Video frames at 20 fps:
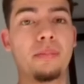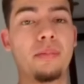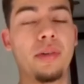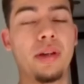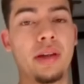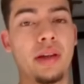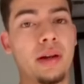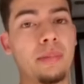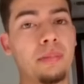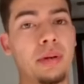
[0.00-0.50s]

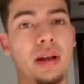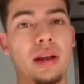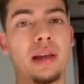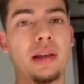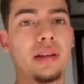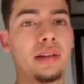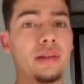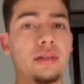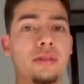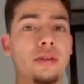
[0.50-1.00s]

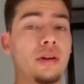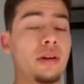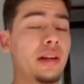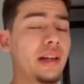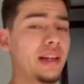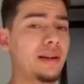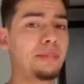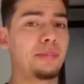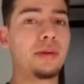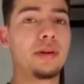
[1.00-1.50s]
airplane or
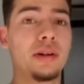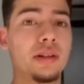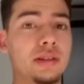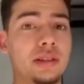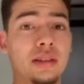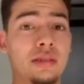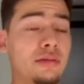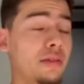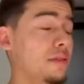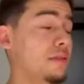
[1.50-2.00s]
airport,
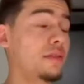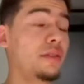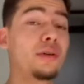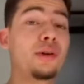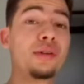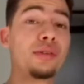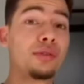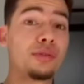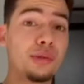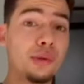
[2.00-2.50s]
it was
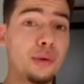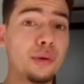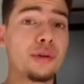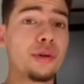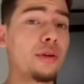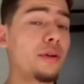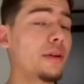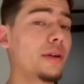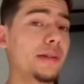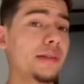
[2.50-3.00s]
all so
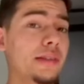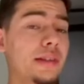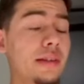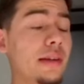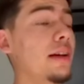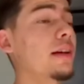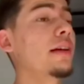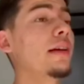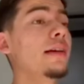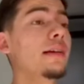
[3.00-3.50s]
cold
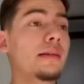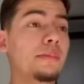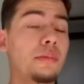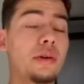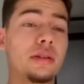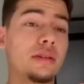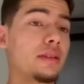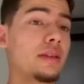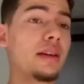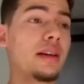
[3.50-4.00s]
there.
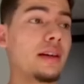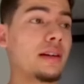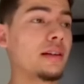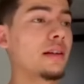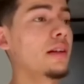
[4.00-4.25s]
But yeah,